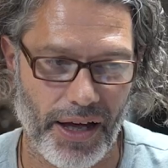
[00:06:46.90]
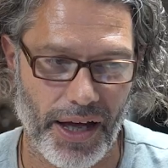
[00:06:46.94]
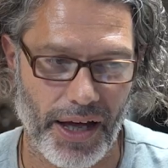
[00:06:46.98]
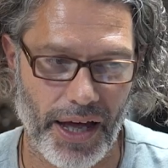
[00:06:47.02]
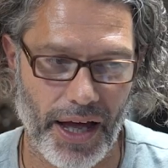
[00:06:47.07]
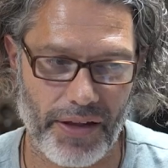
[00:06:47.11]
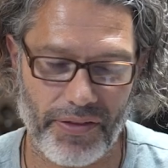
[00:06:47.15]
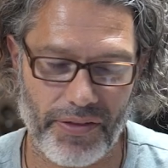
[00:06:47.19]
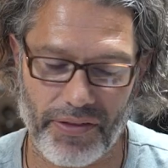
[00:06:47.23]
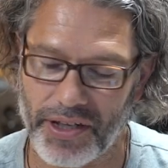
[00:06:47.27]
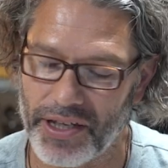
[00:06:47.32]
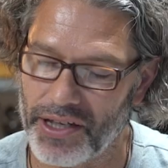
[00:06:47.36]

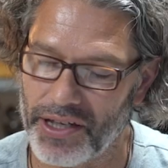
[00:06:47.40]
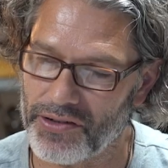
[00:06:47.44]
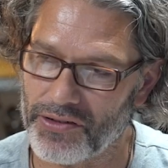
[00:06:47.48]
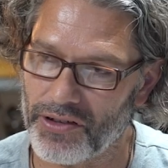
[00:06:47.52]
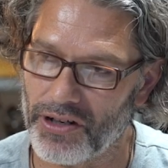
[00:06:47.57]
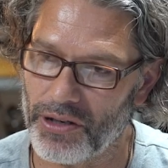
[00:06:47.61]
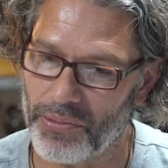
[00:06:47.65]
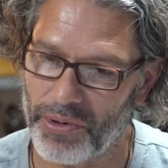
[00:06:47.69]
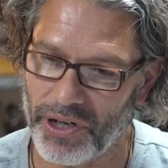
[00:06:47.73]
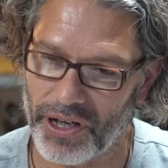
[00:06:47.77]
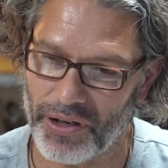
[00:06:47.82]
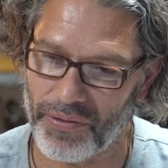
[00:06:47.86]
I think it's
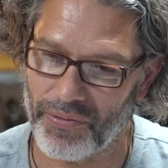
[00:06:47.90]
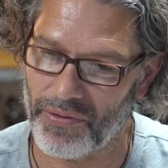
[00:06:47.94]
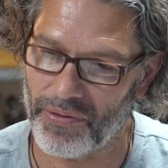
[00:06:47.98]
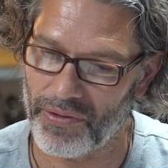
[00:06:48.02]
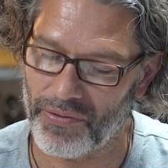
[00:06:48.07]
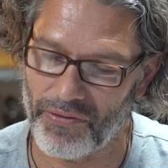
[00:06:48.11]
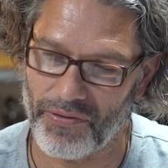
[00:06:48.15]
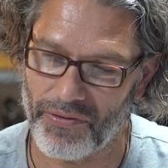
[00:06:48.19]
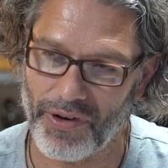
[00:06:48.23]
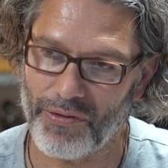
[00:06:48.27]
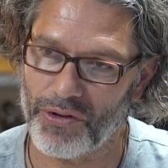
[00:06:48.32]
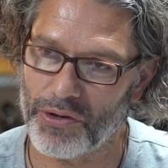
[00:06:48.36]
going to be a
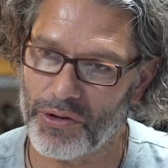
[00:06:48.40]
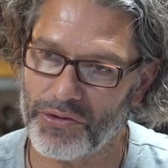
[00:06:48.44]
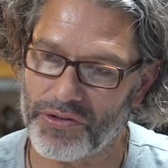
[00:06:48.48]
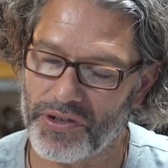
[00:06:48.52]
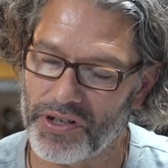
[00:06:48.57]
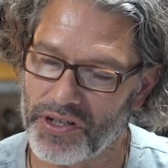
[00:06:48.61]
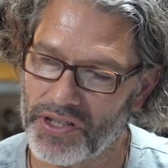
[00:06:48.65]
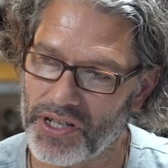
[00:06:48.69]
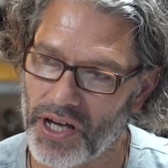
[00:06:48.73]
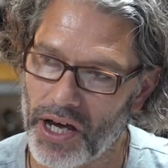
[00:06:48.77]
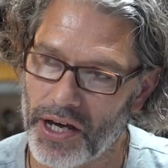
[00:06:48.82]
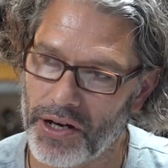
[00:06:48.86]

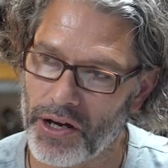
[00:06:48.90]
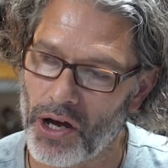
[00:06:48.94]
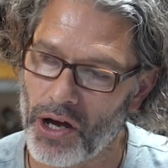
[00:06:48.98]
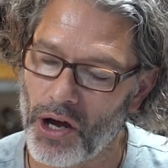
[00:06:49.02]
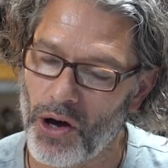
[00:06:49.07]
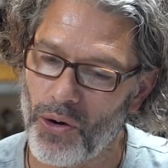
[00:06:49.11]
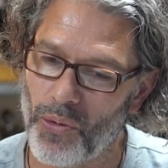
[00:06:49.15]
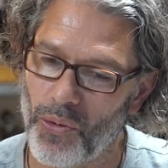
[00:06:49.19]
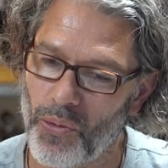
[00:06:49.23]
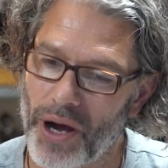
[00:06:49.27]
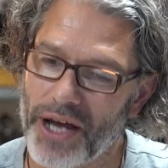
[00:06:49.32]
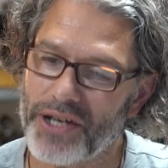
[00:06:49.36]
revolutionary design.
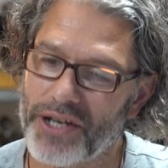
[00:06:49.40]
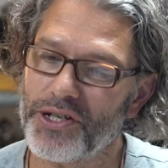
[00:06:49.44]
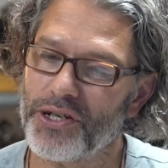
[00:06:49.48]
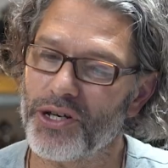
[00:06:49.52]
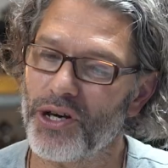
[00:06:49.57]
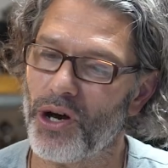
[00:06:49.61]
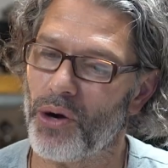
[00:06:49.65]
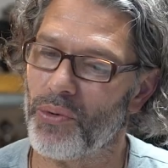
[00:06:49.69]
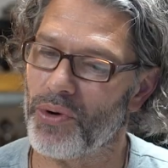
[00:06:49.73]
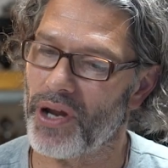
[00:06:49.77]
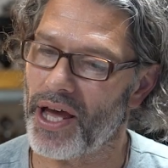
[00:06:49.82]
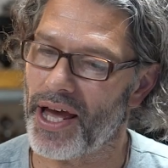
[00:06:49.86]
Where do you
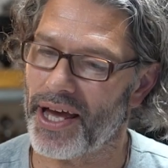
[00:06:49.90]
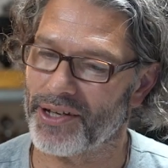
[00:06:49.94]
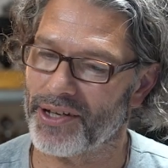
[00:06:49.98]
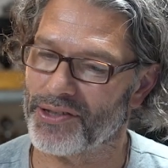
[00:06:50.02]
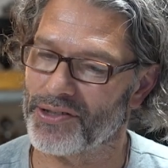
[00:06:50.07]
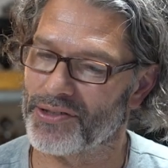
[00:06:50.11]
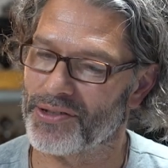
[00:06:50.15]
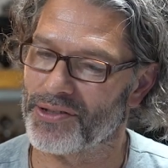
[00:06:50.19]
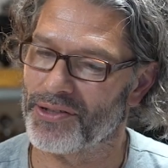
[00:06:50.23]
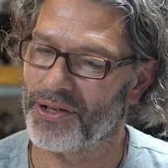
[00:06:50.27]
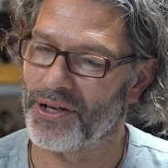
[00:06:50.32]
go next?